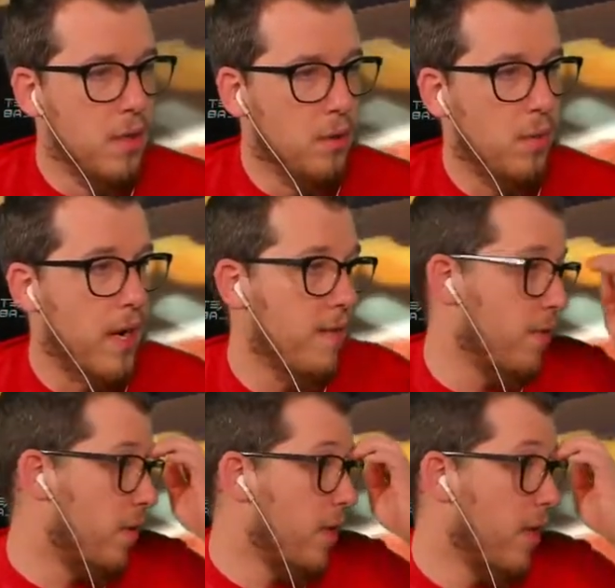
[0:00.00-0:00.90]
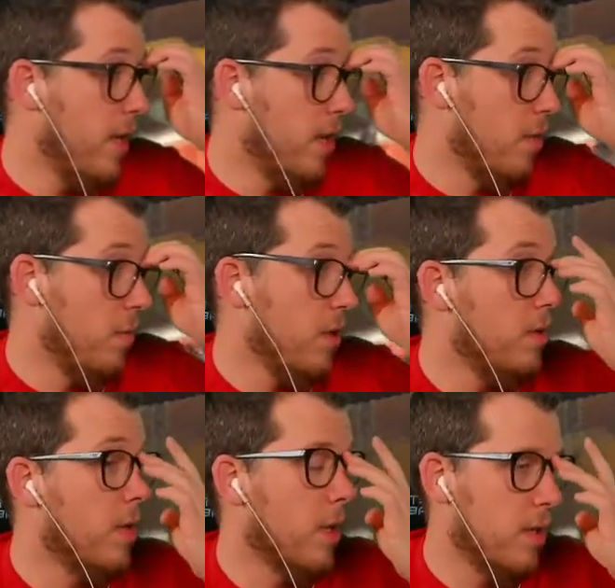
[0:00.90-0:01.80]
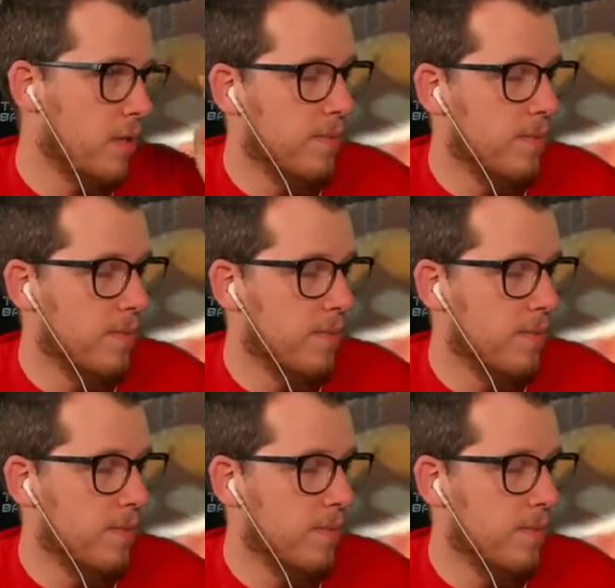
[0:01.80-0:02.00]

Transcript: whatever, you know, what do you think?